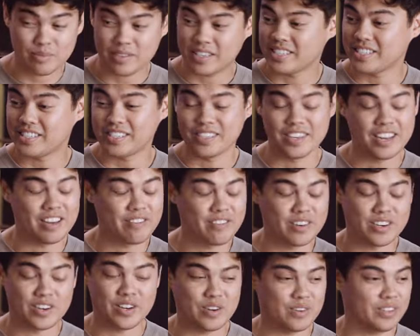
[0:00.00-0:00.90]
because you
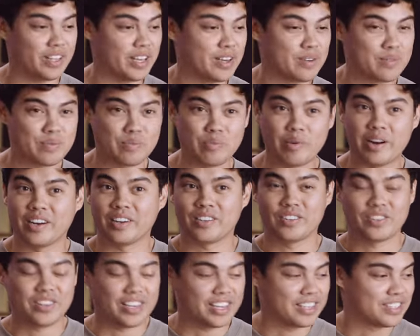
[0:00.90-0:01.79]
never know like where
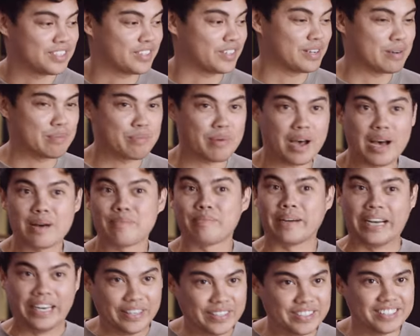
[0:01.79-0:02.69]
things are gonna pop
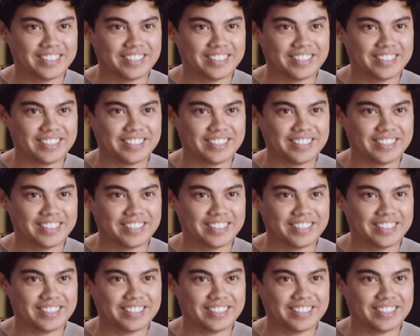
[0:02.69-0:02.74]
out.